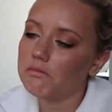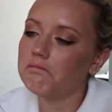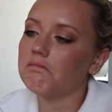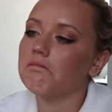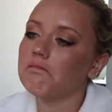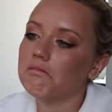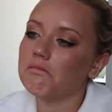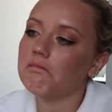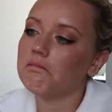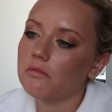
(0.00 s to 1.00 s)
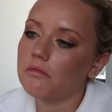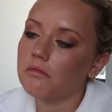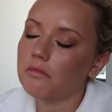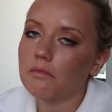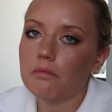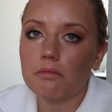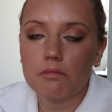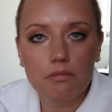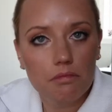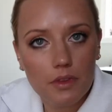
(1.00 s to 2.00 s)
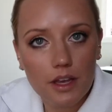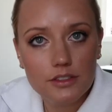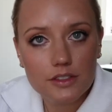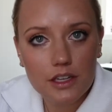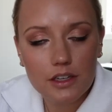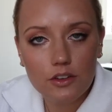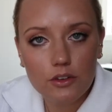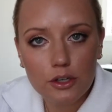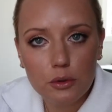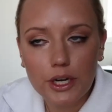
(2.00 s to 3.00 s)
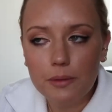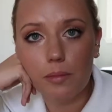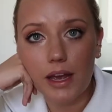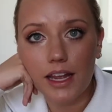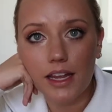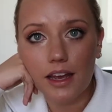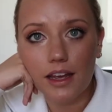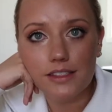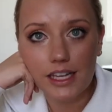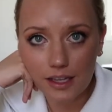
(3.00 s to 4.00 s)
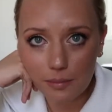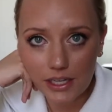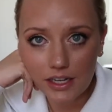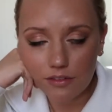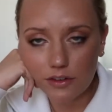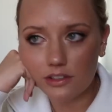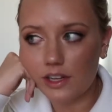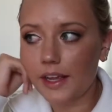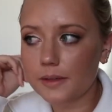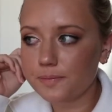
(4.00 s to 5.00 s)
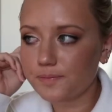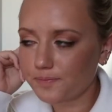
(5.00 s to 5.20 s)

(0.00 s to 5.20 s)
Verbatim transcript: Hmm. I just got another inquiry. My second meeting for today